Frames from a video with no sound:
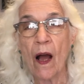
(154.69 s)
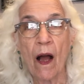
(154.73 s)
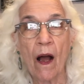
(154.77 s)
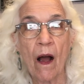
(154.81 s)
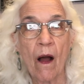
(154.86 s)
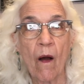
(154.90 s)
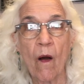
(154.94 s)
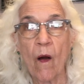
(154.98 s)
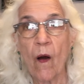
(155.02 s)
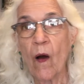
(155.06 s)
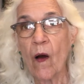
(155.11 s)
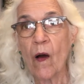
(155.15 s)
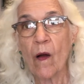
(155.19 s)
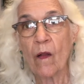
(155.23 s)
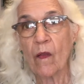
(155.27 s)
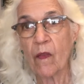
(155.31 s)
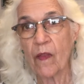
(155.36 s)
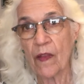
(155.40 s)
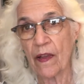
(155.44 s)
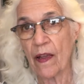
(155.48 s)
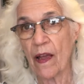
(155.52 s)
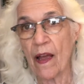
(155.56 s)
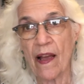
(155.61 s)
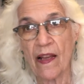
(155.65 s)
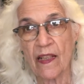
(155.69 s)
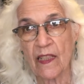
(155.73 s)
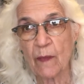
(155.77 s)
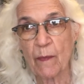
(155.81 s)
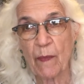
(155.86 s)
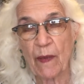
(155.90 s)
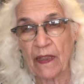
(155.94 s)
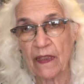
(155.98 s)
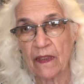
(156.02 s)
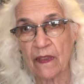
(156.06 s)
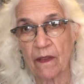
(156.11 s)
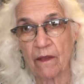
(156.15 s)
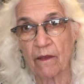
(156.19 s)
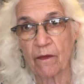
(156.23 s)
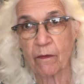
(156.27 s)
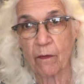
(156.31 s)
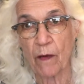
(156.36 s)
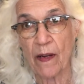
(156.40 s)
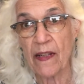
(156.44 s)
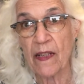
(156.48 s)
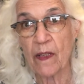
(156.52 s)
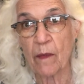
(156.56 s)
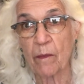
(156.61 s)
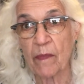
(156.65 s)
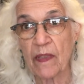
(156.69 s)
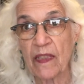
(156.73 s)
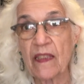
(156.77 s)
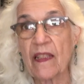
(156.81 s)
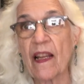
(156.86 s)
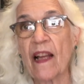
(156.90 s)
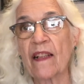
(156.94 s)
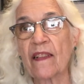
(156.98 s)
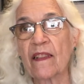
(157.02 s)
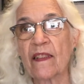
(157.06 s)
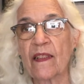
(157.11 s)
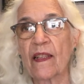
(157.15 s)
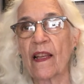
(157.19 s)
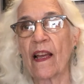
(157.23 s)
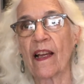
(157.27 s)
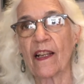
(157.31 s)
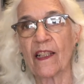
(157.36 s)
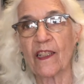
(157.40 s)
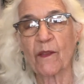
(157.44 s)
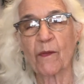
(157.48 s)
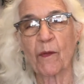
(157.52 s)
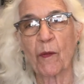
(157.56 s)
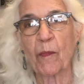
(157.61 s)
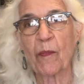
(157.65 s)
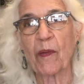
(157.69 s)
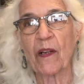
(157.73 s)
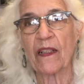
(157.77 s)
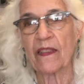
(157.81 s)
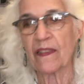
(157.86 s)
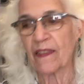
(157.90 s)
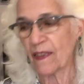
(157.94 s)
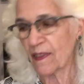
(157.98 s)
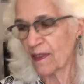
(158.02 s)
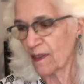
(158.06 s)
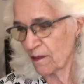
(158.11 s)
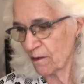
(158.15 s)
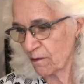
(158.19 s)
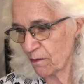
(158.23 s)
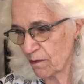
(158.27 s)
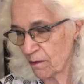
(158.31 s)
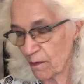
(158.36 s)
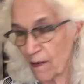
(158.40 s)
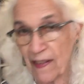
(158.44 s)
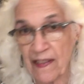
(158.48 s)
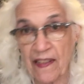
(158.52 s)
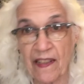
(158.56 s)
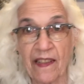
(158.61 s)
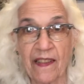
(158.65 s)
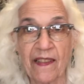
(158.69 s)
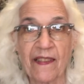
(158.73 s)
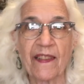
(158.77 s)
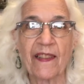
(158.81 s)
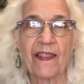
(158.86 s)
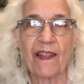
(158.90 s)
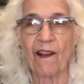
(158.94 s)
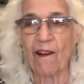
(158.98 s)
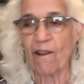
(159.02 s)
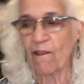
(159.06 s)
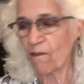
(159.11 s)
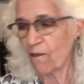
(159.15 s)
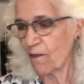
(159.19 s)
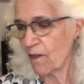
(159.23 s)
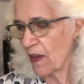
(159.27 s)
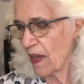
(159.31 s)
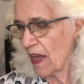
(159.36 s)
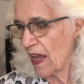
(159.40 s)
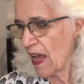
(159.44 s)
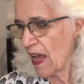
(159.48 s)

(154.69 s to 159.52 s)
uh, all the aspects of writing besides the actual process of writing itself.